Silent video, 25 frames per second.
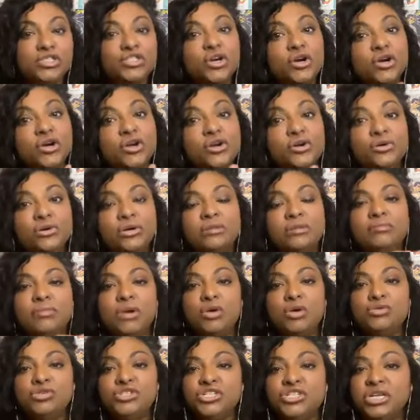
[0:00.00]
darker
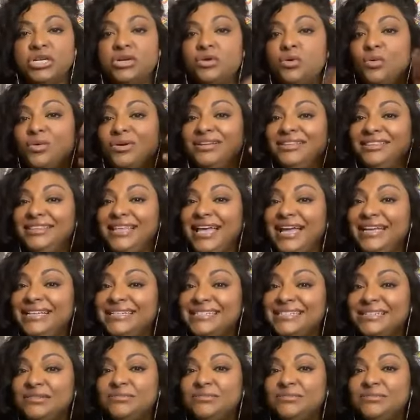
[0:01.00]
emotion or light